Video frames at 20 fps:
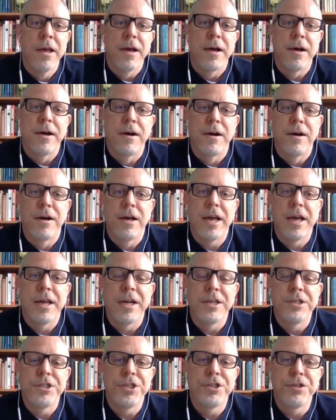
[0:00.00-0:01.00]
And
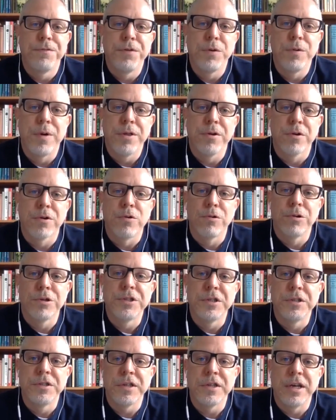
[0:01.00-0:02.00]
I teach a few other
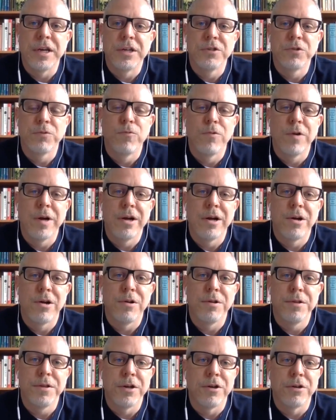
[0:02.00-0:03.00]
courses as
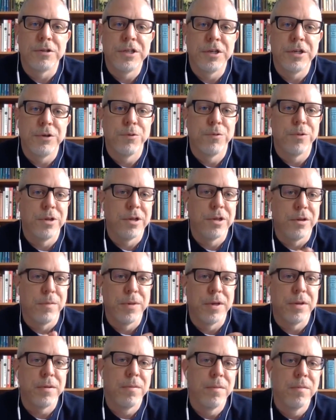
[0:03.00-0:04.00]
well that I'll tell you a little
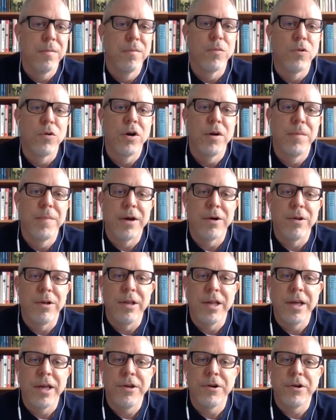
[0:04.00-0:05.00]
bit more
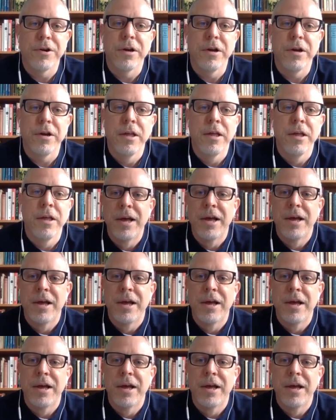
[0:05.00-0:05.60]
about later.